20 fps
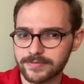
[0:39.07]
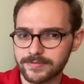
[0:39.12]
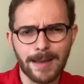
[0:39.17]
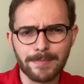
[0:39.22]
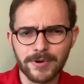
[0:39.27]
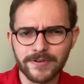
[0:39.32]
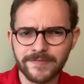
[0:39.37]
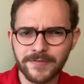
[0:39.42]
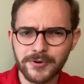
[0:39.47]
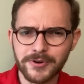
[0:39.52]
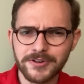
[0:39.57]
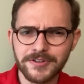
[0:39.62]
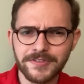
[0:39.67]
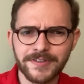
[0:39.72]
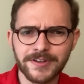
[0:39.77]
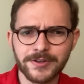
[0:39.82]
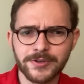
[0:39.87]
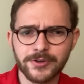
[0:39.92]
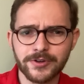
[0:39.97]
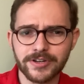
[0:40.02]
And before you
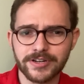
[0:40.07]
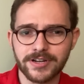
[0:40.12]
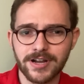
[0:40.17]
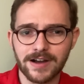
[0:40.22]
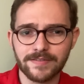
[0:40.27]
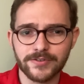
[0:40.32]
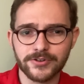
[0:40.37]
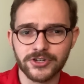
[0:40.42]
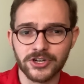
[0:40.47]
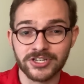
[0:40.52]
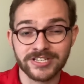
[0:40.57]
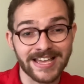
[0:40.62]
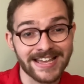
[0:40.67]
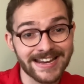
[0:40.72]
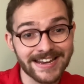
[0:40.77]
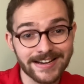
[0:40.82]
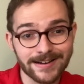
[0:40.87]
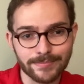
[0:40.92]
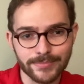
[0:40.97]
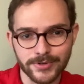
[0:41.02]
think you could cover just
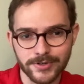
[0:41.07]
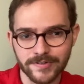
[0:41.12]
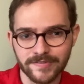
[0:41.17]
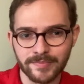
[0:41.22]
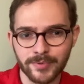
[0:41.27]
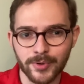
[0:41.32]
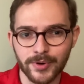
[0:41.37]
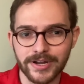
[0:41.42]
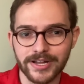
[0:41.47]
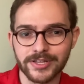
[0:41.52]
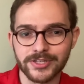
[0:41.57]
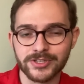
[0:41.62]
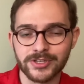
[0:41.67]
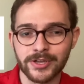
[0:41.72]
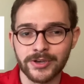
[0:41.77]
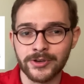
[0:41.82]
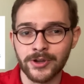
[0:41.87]
any number of points,